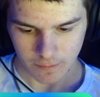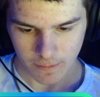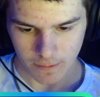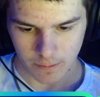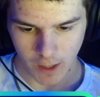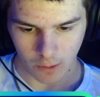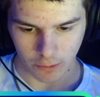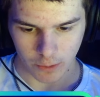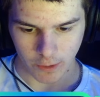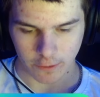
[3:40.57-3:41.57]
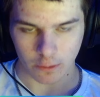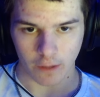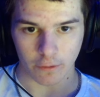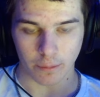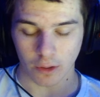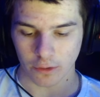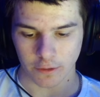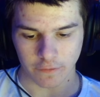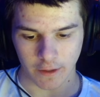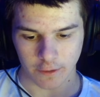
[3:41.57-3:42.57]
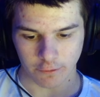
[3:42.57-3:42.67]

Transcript: Not worried whatsoever. Bowler defends